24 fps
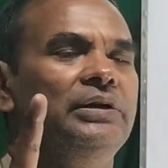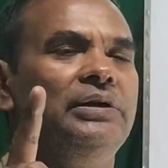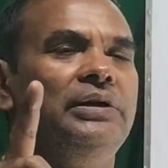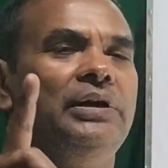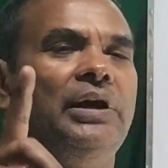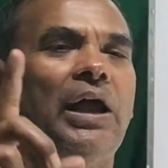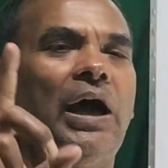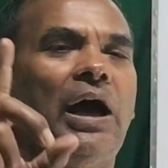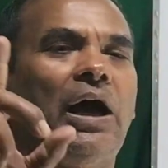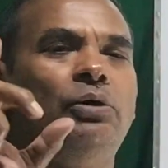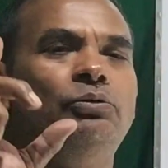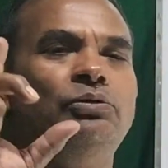
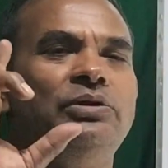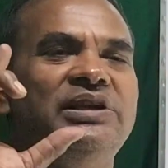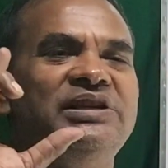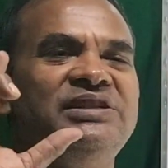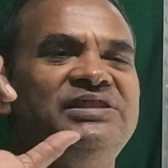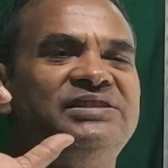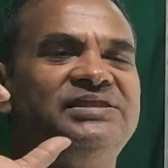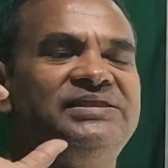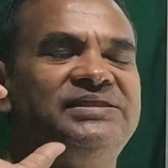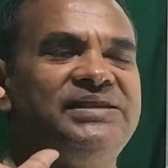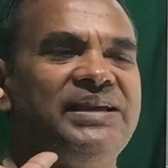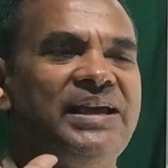now
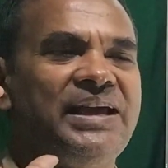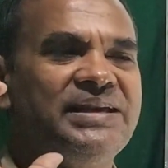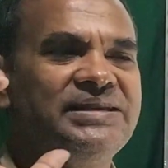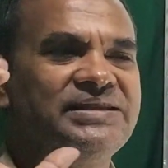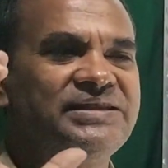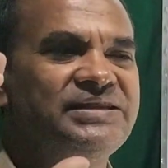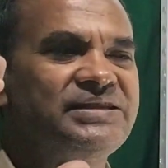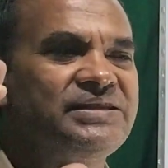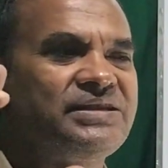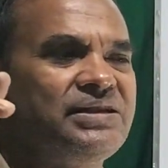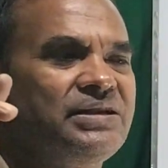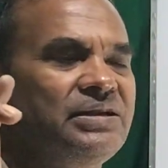is
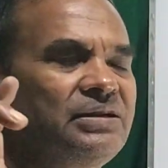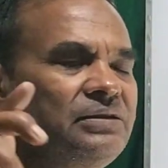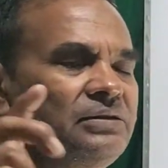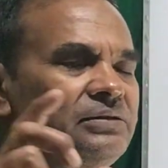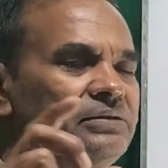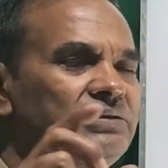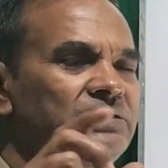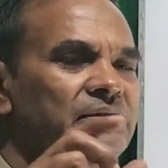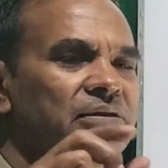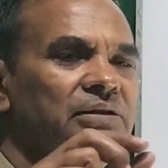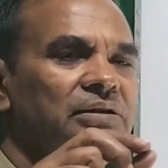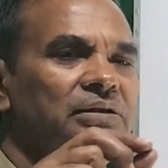changed
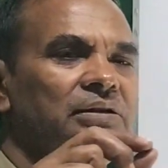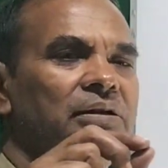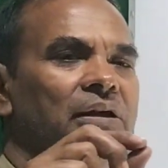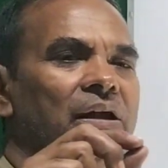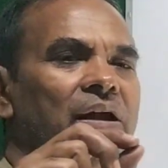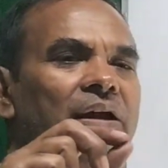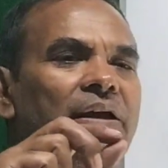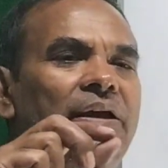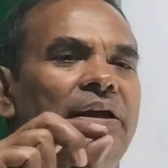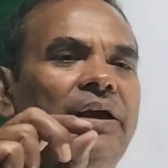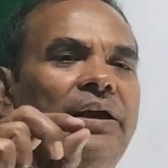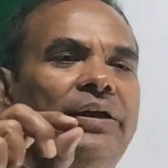
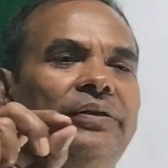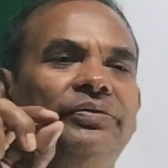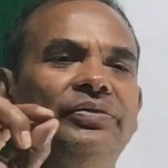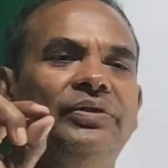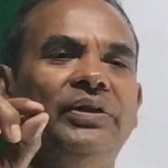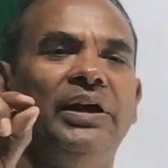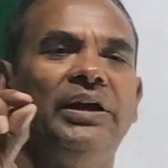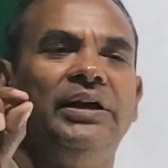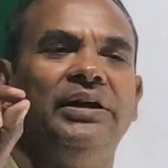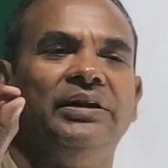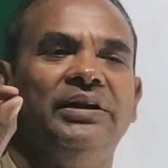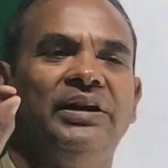in
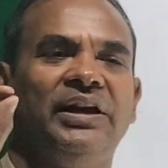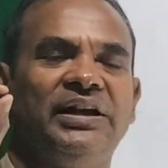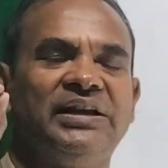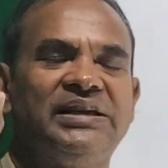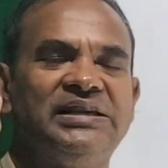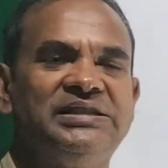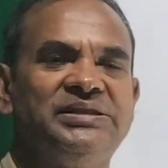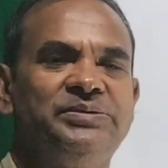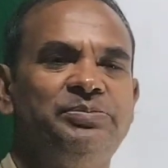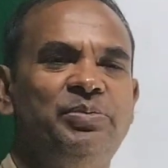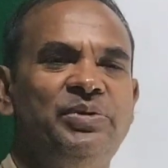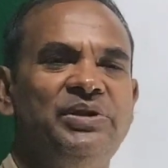the
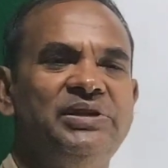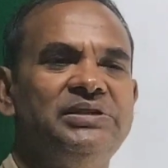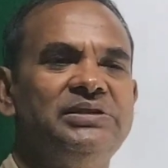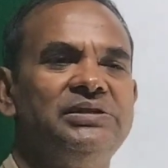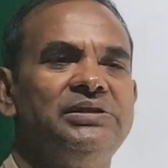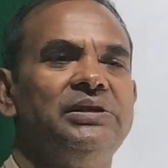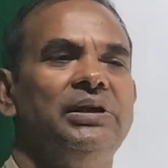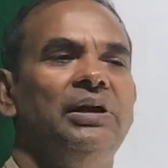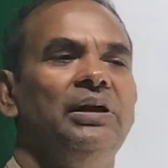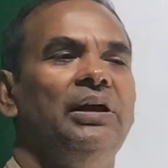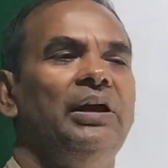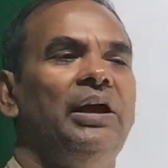indirect speech
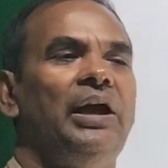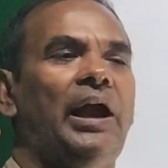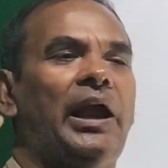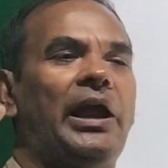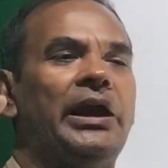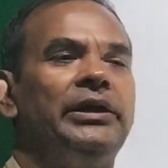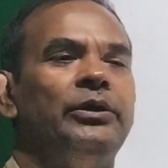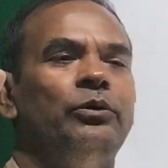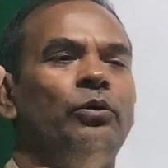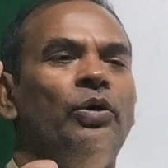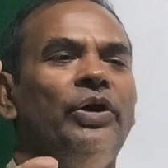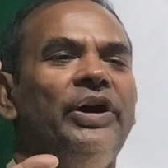
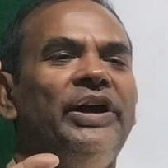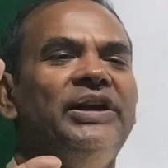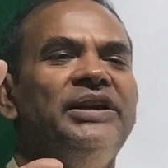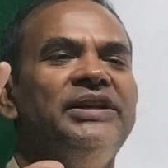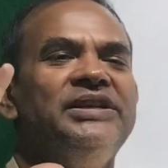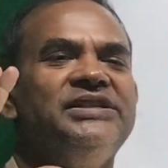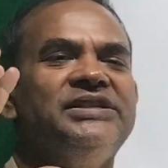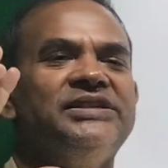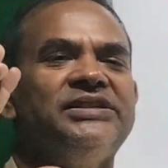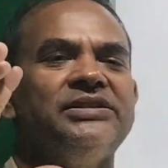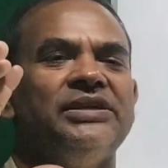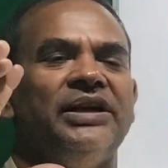and when
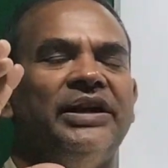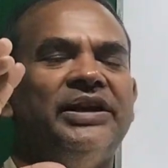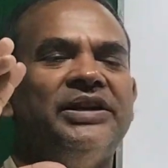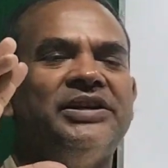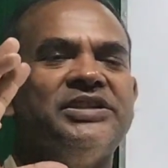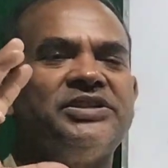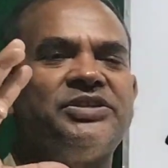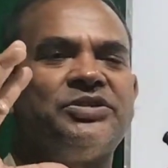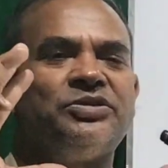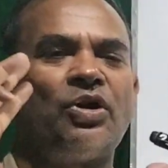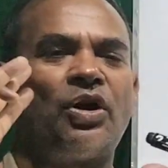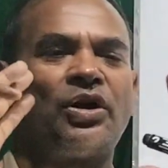is
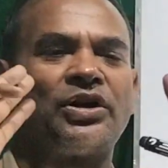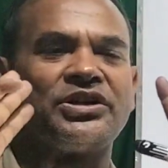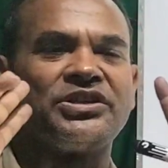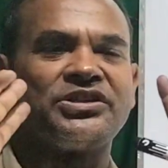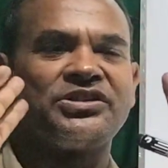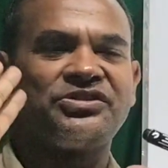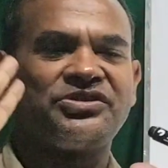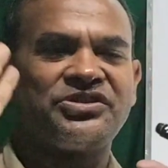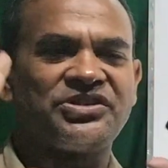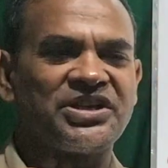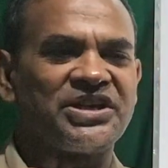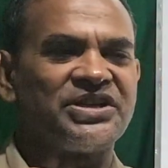it is
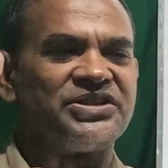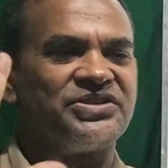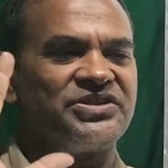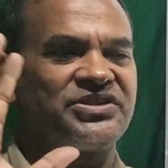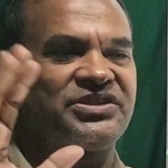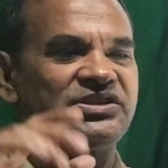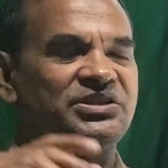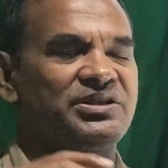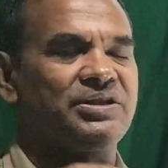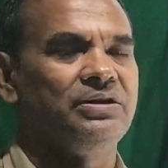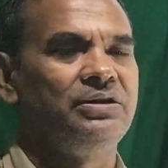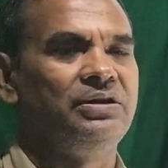not
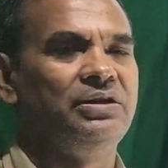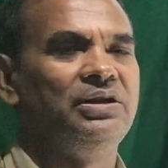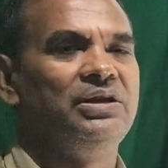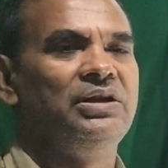changed.